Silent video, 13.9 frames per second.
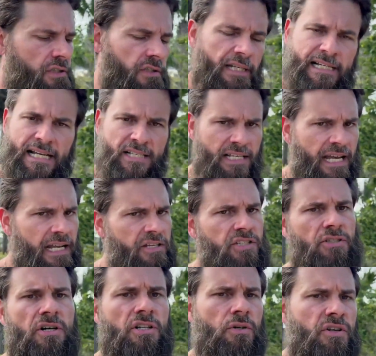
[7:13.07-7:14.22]
like I said, you
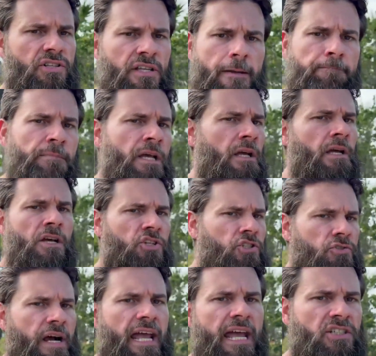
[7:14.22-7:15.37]
start noticing
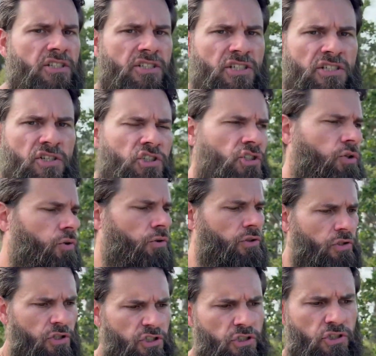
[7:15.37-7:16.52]
striations in your shoulders,